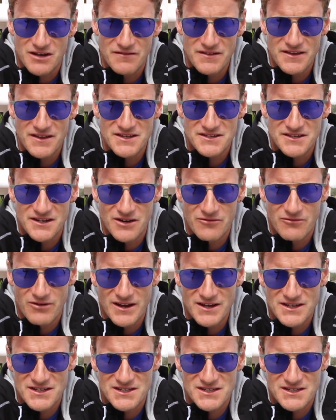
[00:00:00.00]
I think he's going to
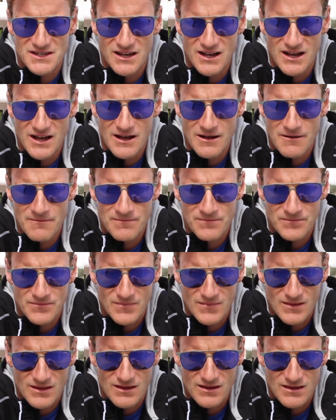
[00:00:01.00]
race.
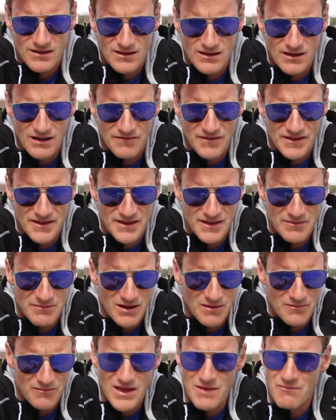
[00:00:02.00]
I think he
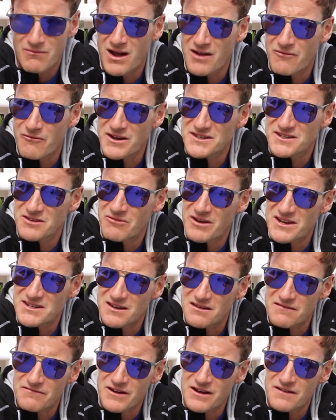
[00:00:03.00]
might race a race
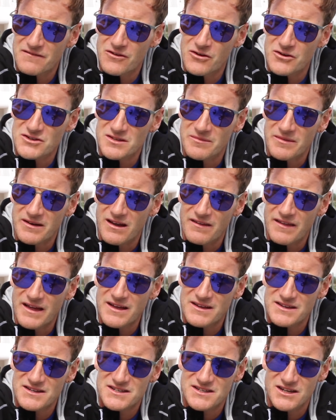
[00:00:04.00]
like Frankfurt or something like that.